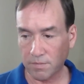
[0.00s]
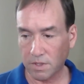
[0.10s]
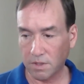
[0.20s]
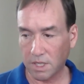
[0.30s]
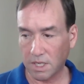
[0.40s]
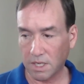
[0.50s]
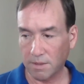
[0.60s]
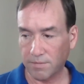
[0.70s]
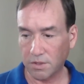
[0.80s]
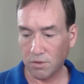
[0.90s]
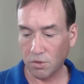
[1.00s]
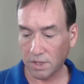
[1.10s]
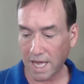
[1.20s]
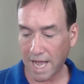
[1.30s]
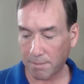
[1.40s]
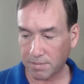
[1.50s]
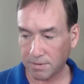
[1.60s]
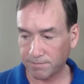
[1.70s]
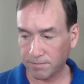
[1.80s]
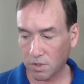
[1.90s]
the Google app,
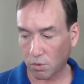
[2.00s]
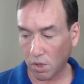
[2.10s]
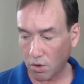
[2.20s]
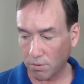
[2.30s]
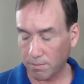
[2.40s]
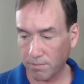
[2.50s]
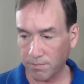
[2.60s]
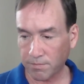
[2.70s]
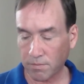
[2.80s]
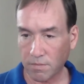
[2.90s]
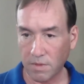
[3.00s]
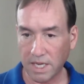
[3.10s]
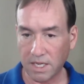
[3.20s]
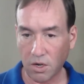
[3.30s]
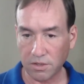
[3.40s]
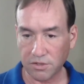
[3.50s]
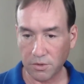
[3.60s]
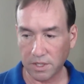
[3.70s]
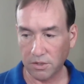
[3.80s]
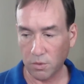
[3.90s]
Chrome, they can also
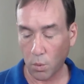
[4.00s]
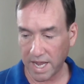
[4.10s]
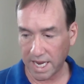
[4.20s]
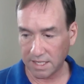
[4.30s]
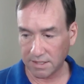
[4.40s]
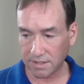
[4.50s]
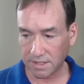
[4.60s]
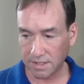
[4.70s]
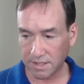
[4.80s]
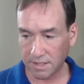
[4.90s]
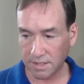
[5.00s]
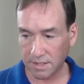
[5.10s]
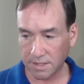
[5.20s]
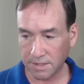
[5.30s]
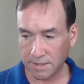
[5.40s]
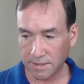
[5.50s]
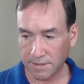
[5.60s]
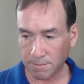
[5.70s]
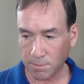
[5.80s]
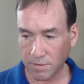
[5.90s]
include Waze
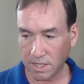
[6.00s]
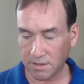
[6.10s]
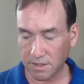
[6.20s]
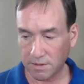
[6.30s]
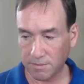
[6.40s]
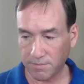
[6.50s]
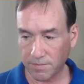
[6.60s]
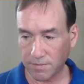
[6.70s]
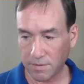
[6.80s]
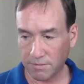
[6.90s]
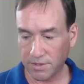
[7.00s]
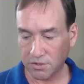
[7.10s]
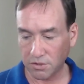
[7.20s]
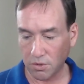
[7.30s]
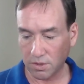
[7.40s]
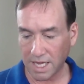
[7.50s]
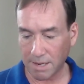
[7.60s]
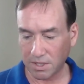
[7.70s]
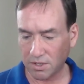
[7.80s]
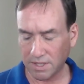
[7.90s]
as a official Google
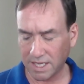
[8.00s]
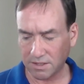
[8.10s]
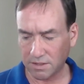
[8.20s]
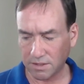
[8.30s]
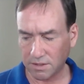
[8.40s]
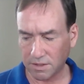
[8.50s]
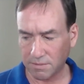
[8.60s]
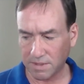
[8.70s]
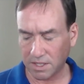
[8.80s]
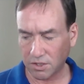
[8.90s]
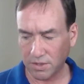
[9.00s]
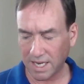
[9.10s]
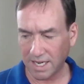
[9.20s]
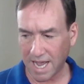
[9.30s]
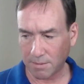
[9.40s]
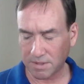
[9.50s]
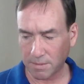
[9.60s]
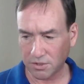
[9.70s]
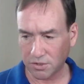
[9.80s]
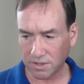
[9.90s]
app. But couldn't they include any apps? I'm
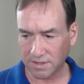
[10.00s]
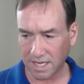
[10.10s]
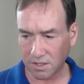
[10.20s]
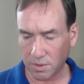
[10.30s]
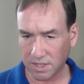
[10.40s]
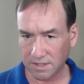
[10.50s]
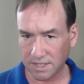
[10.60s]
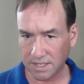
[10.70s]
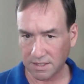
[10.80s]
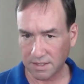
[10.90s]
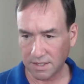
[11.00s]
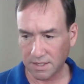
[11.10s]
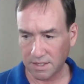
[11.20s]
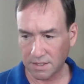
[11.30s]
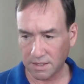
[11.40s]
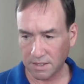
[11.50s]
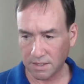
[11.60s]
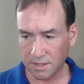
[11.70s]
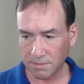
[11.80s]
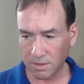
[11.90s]
not sure exactly what this is.
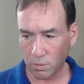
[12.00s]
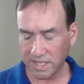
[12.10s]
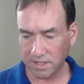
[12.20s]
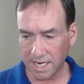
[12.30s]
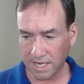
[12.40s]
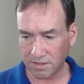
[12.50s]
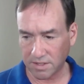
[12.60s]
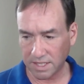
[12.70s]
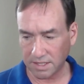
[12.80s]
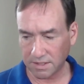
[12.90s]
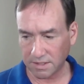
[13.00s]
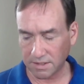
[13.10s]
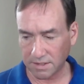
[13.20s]
And Waze announced this.